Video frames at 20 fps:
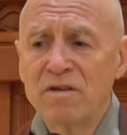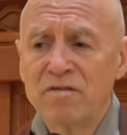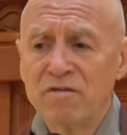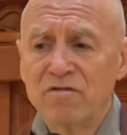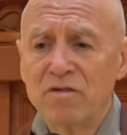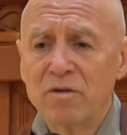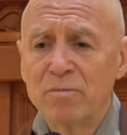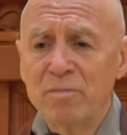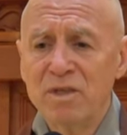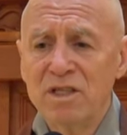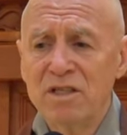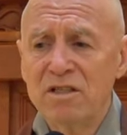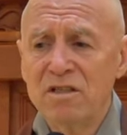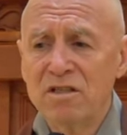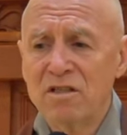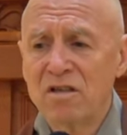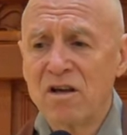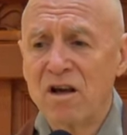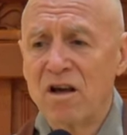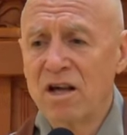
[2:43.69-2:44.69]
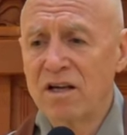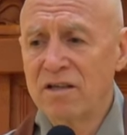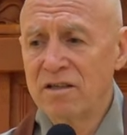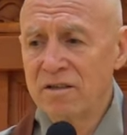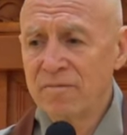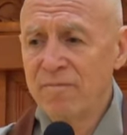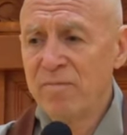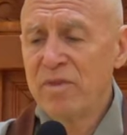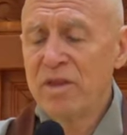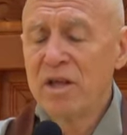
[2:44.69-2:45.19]
from inside.
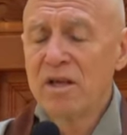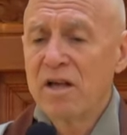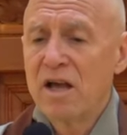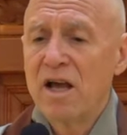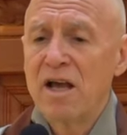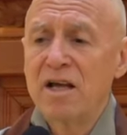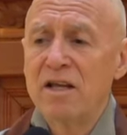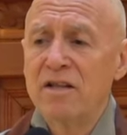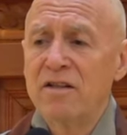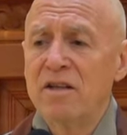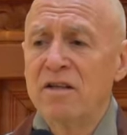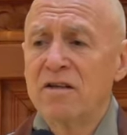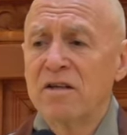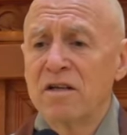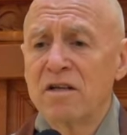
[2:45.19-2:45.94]
And